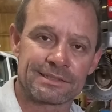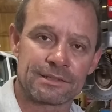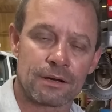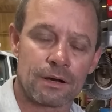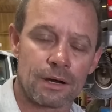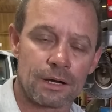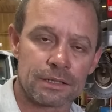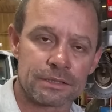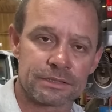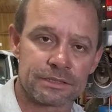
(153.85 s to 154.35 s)
the
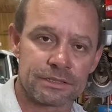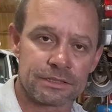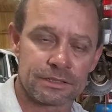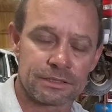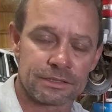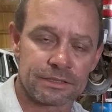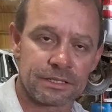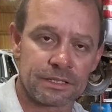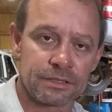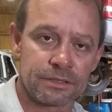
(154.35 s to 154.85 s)
oxygen
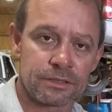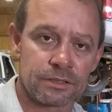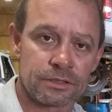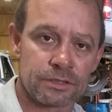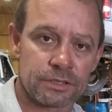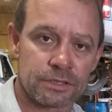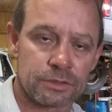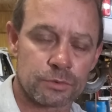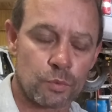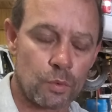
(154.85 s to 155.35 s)

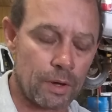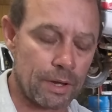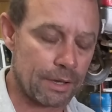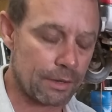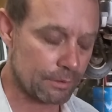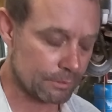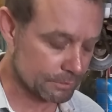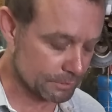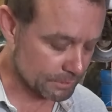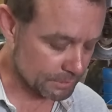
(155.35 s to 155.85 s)
sensors as
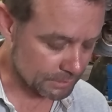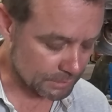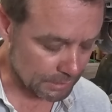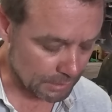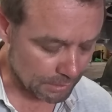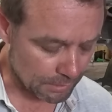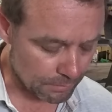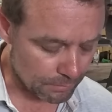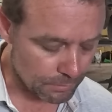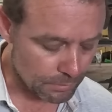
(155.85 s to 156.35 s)
well.
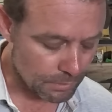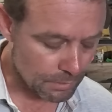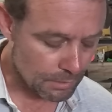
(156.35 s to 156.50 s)
So